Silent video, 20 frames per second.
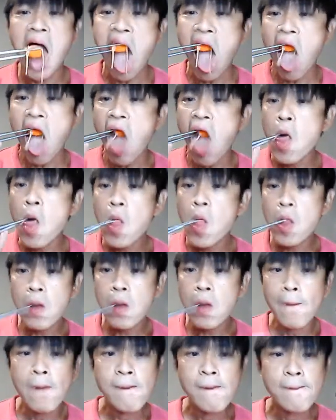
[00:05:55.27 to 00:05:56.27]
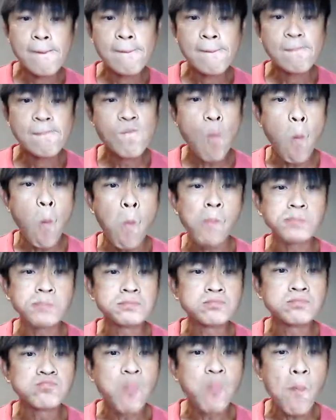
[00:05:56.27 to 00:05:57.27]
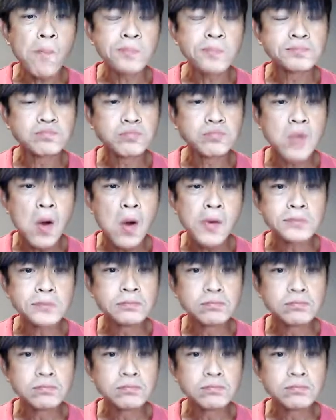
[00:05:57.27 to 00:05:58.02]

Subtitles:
This is a graph of what happened on the low sugar